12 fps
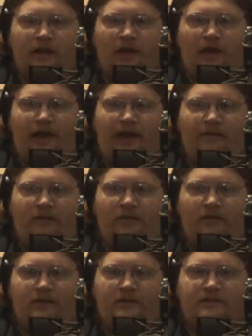Oh, hey,
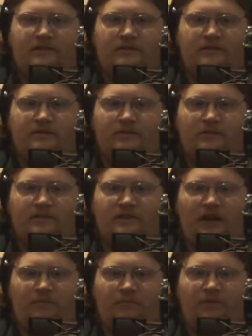look, there's
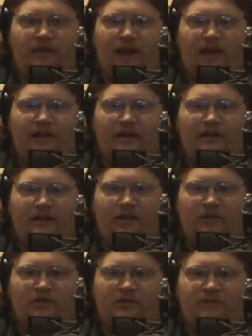something that I can
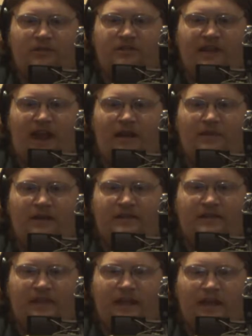use, but there's
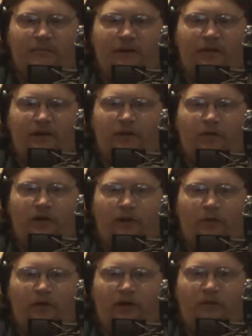enemies. Very annoying.
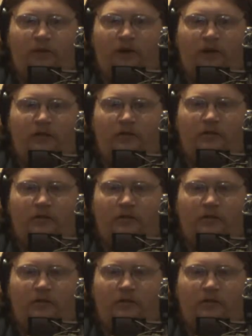What? What?